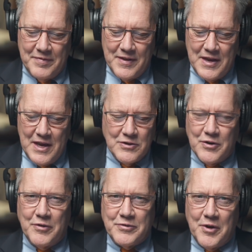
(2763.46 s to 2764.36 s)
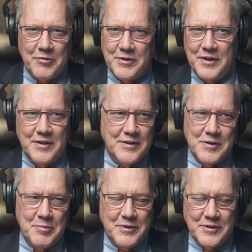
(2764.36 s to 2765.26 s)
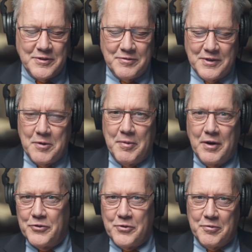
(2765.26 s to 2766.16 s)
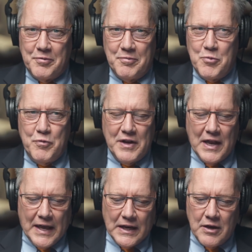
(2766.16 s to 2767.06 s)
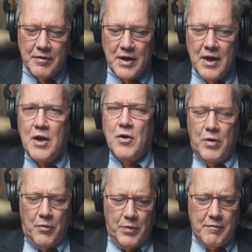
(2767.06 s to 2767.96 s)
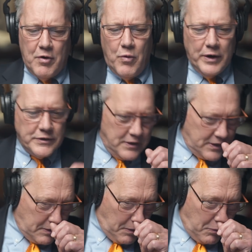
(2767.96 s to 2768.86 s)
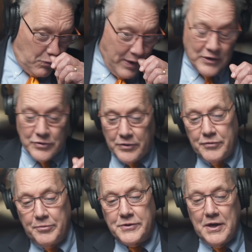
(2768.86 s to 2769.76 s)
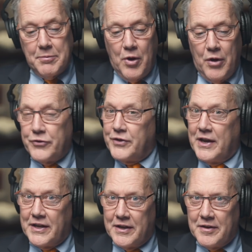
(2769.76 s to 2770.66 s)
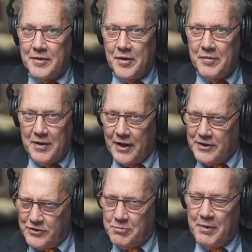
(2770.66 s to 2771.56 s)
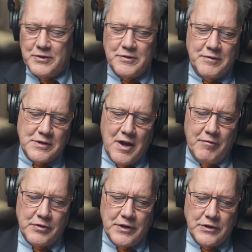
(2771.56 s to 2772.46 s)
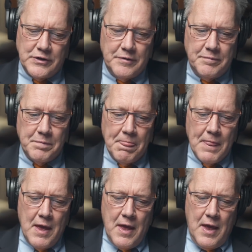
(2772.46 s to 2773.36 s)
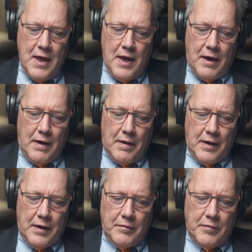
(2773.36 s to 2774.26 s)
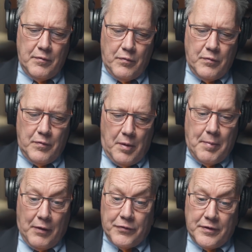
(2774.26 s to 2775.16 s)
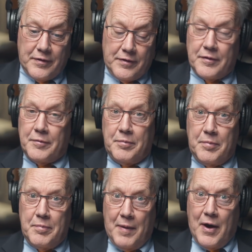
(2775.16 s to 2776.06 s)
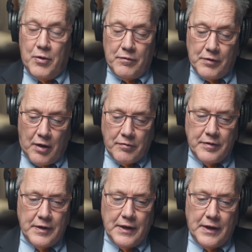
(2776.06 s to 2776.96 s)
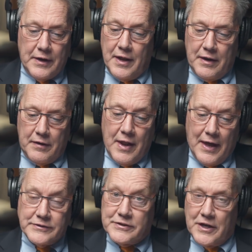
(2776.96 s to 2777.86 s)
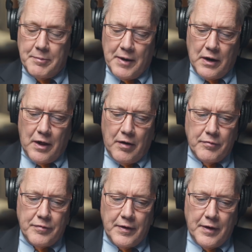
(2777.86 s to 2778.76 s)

ease ourselves into these images of sentimental sort of movie-like love. Well, we have a question that Rachel from St. Paul sent in anticipation of this conversation, and about the power of love and not sentimental love.